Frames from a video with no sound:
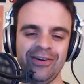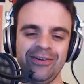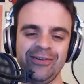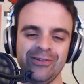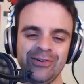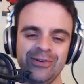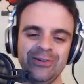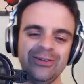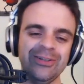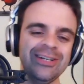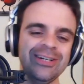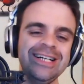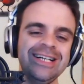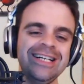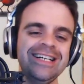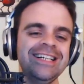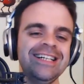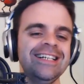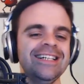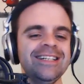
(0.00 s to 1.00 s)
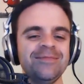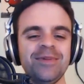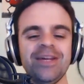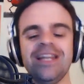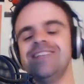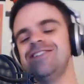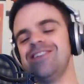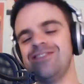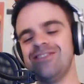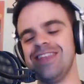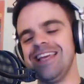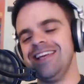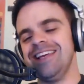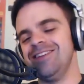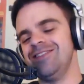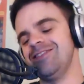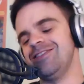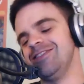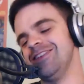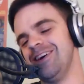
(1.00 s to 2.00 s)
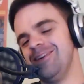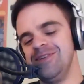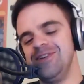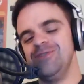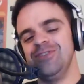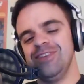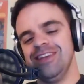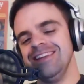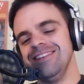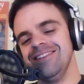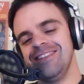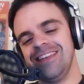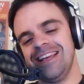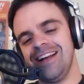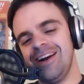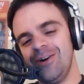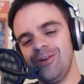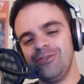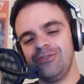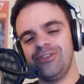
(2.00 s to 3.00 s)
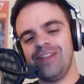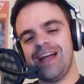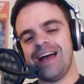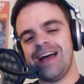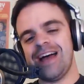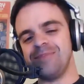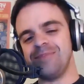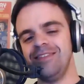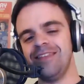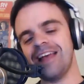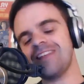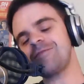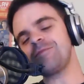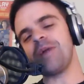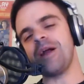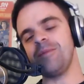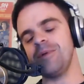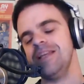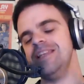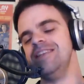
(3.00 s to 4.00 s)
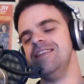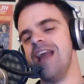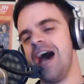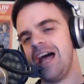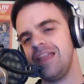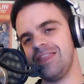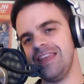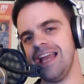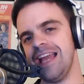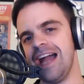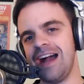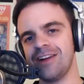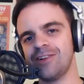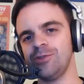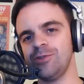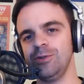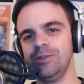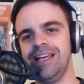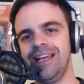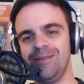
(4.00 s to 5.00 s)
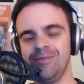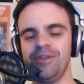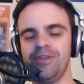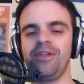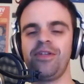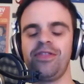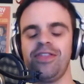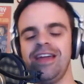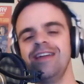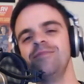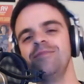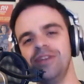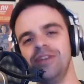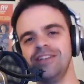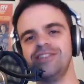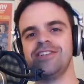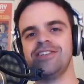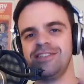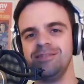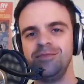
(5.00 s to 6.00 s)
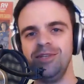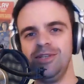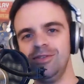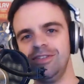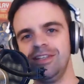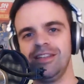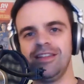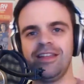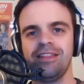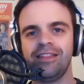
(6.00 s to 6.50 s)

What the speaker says: true. But I just think it's amusing. It's like, oh, Flappy. That's probably not the actual name of the thing, but it's just amusing that